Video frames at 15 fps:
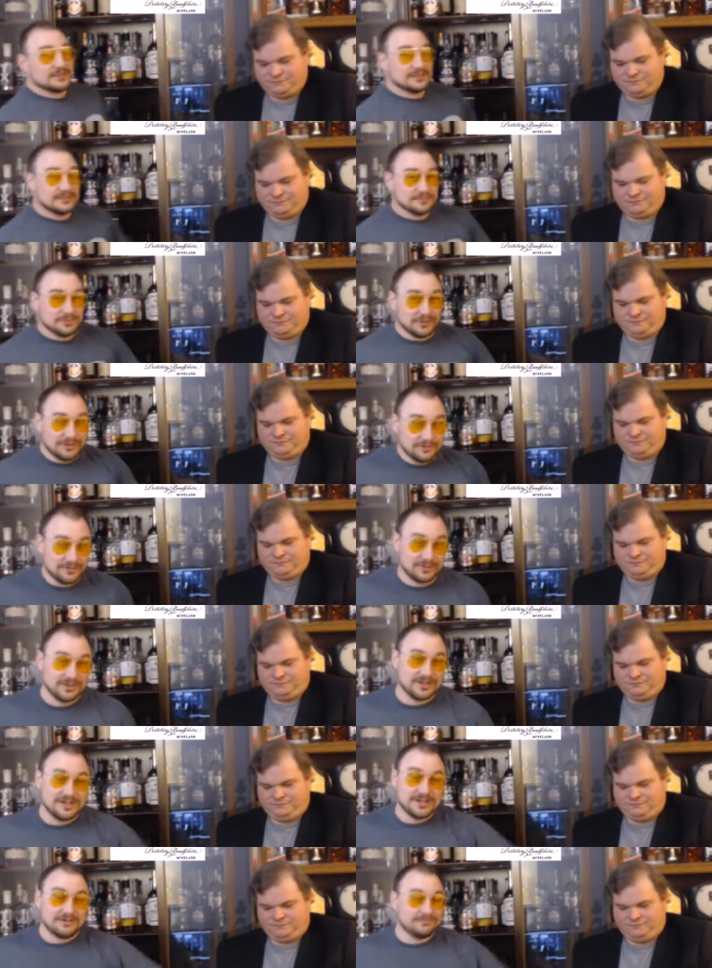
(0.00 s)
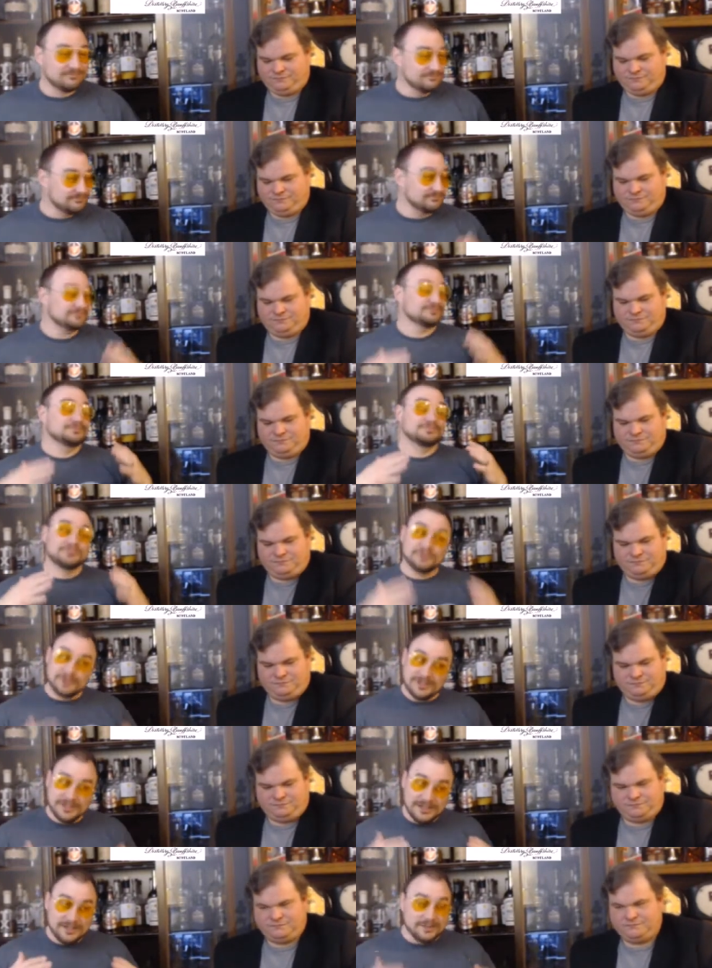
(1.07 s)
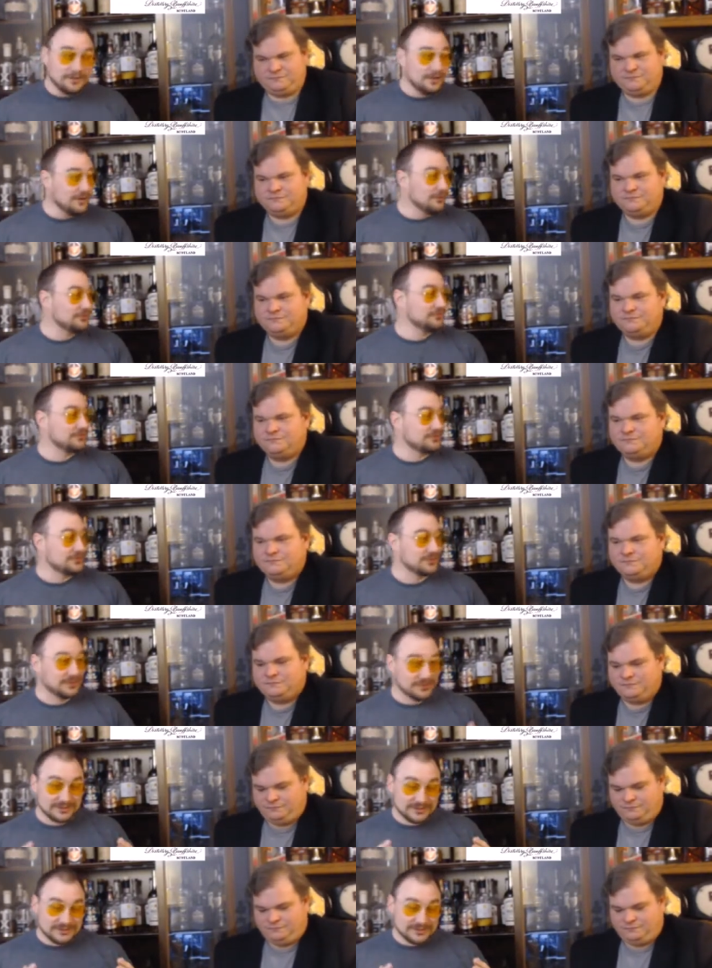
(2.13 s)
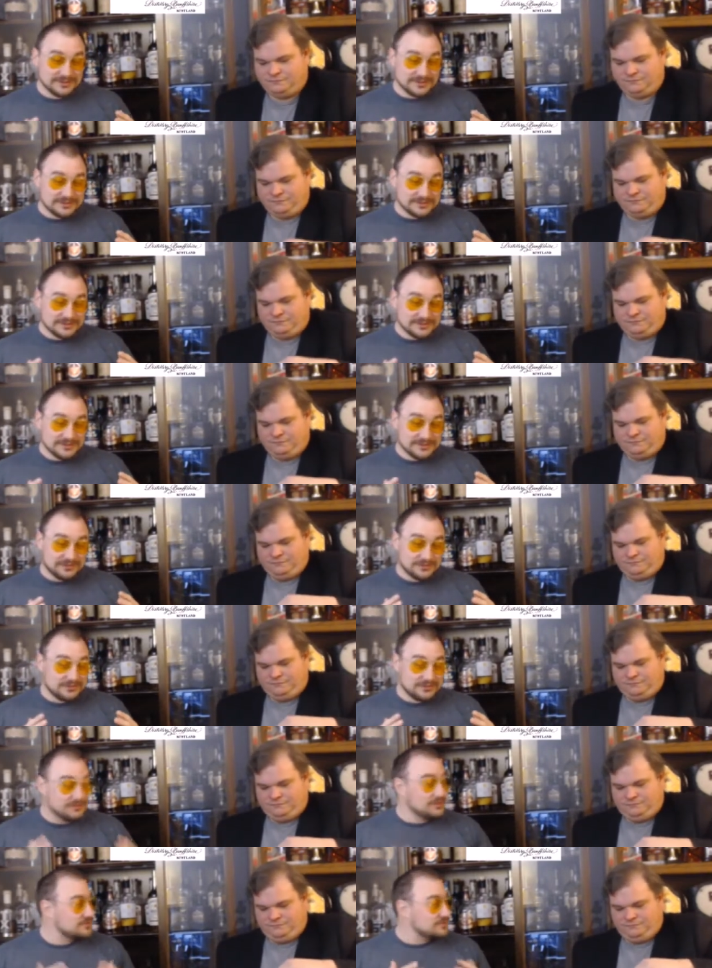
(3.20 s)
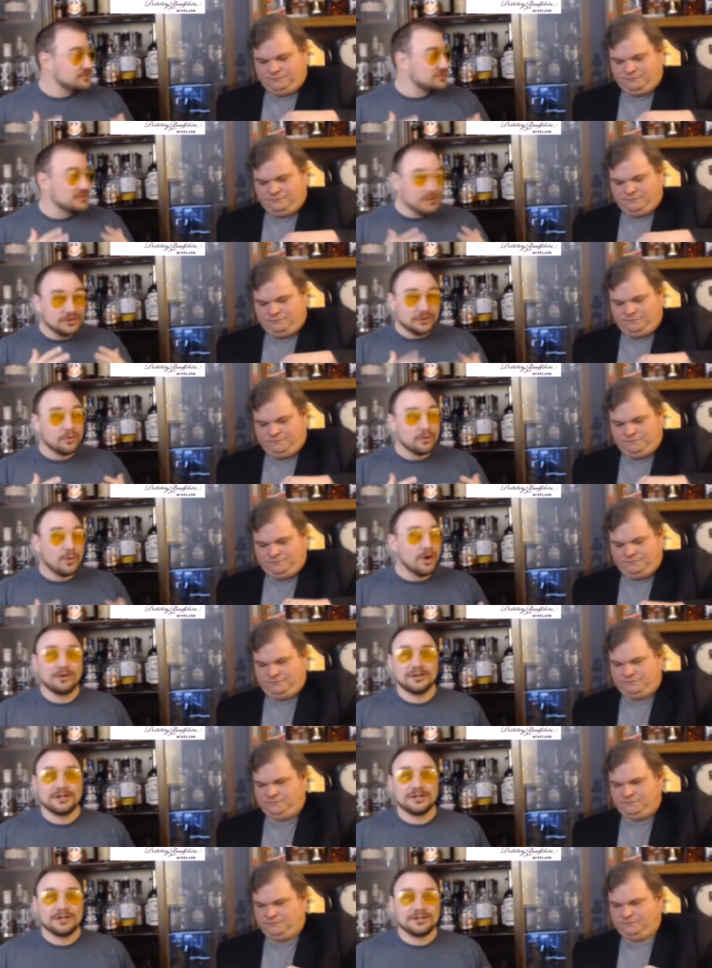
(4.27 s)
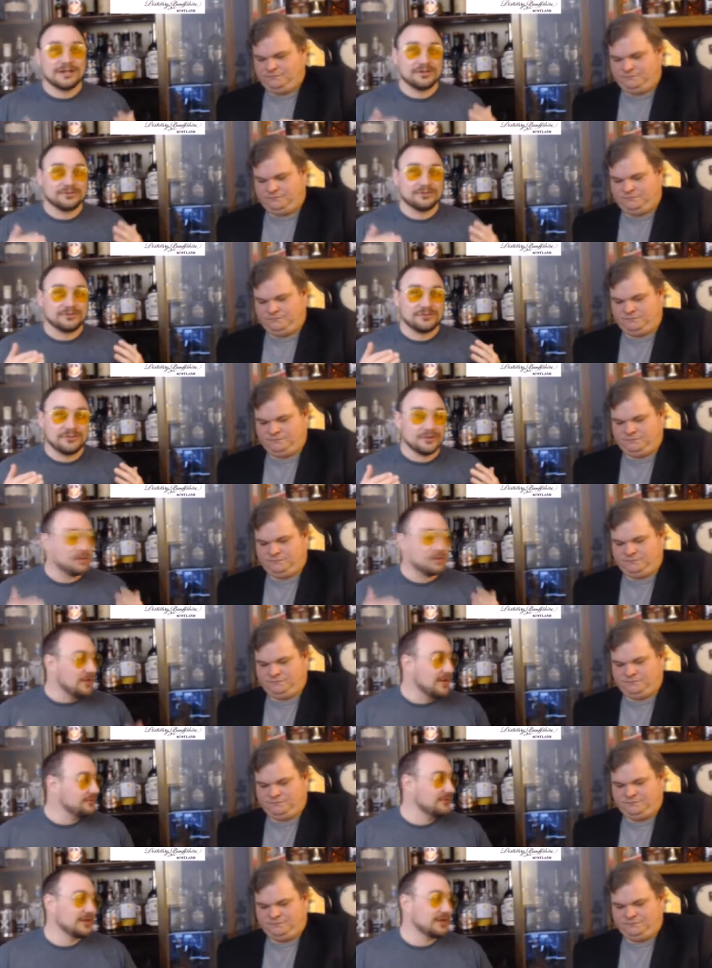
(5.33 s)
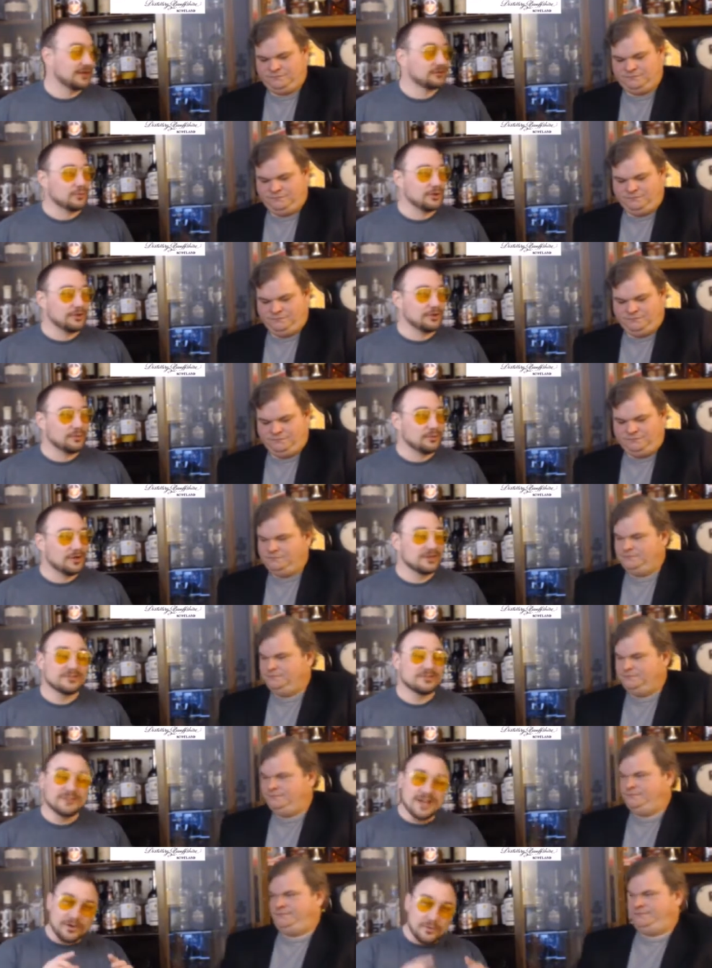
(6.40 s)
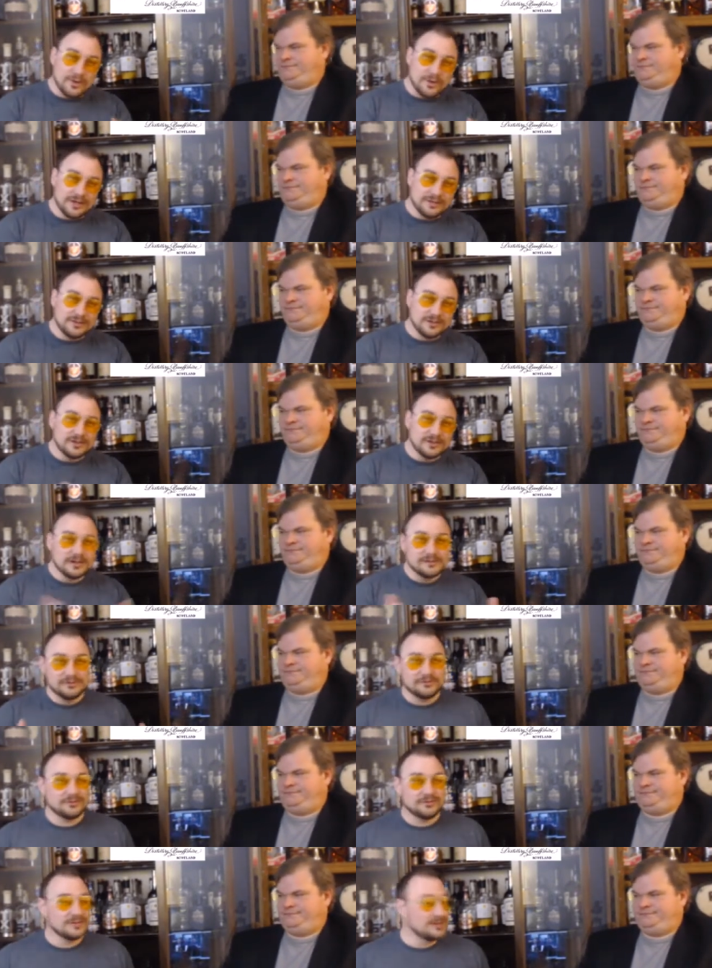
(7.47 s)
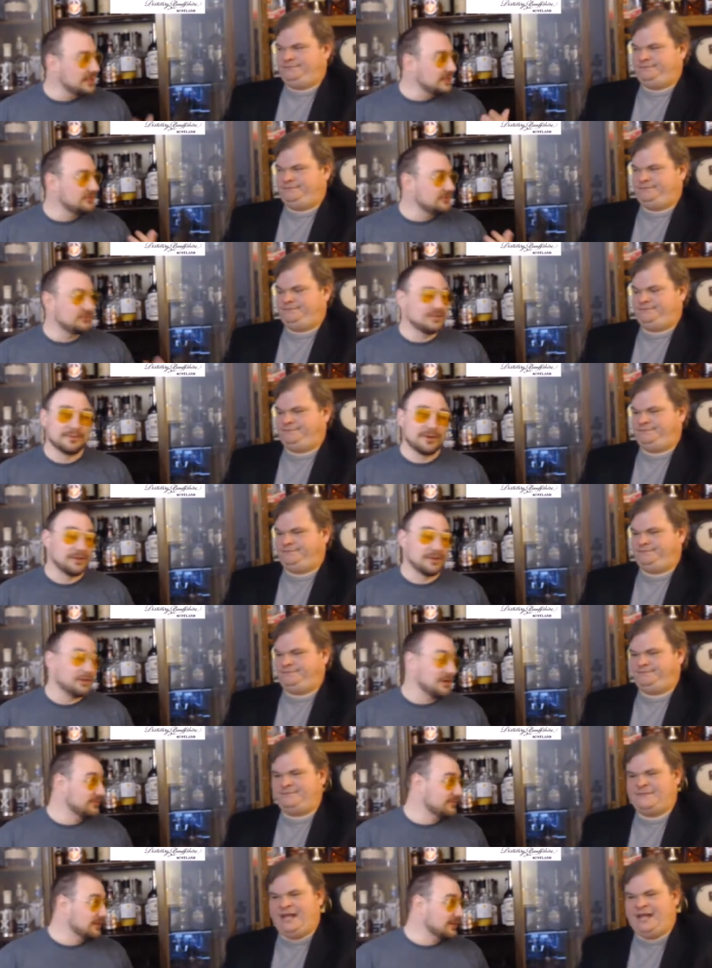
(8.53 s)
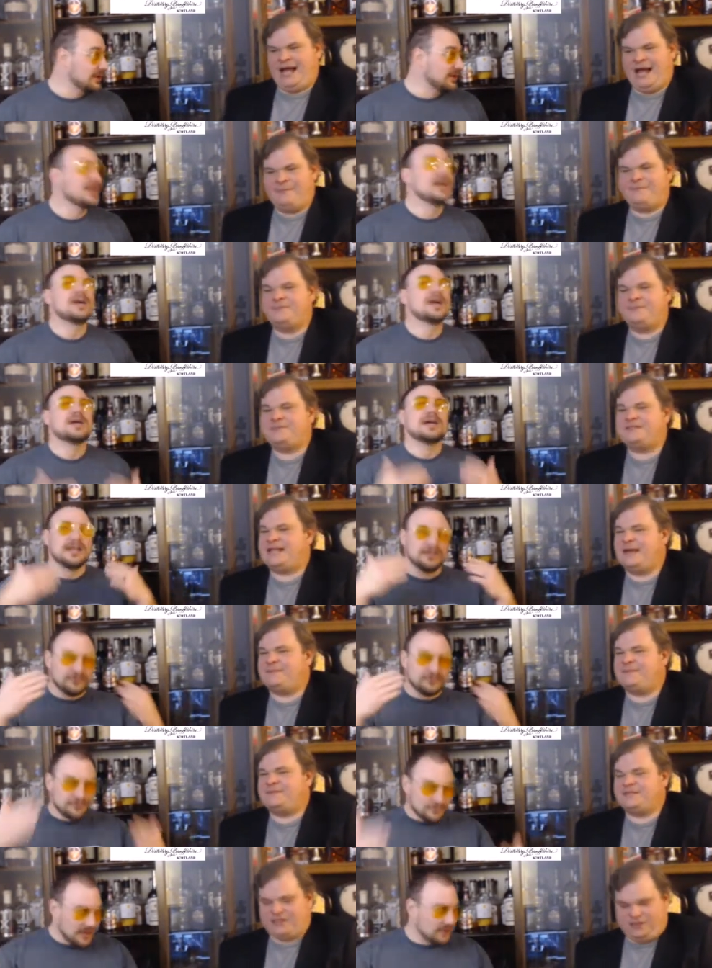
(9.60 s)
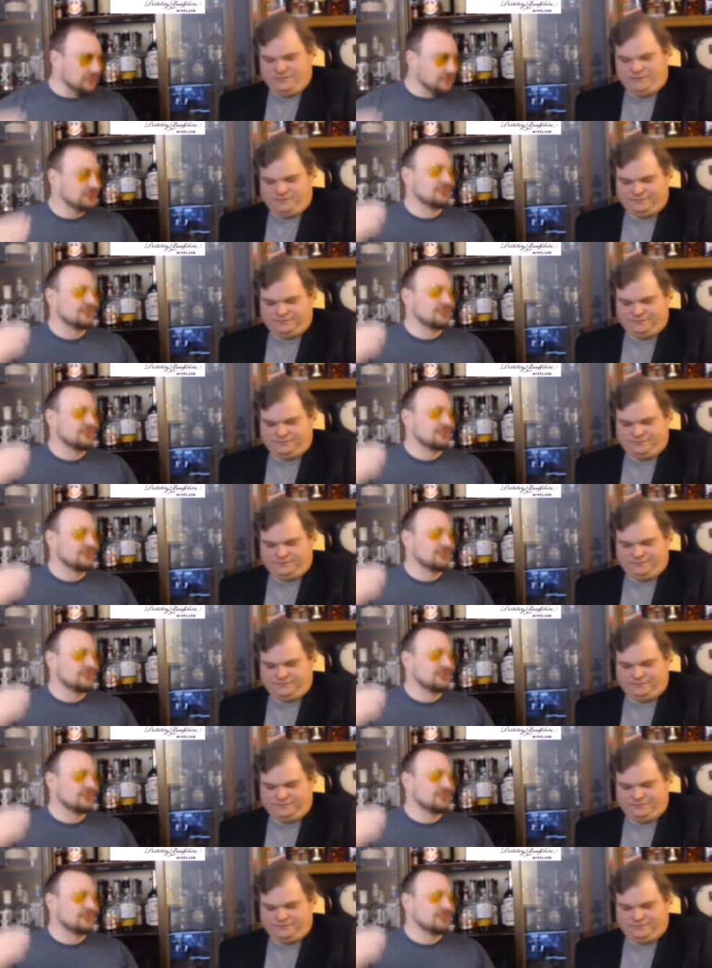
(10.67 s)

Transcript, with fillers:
Speaker 1: believe it or not, pretty close to as good in quality as the Glenfiddich 21. It's not quite there, obviously. The age statement on the Glenfiddich is much